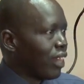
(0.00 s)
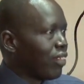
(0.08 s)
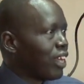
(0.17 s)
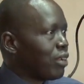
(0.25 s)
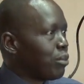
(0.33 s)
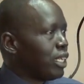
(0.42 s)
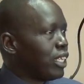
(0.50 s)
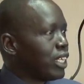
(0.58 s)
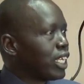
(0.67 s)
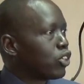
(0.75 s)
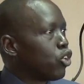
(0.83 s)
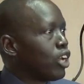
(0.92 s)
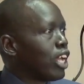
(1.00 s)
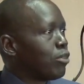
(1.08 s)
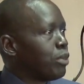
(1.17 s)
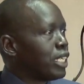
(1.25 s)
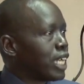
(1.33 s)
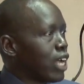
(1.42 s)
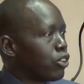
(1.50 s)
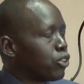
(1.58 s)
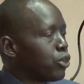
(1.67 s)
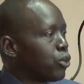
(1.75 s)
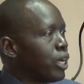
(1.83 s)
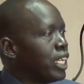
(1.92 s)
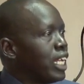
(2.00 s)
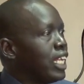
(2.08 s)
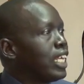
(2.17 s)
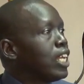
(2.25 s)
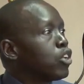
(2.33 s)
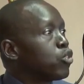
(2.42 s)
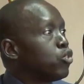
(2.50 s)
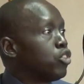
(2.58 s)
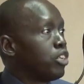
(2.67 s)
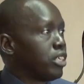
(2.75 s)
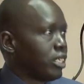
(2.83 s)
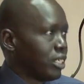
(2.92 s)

That means that call has been routed through an illegal route.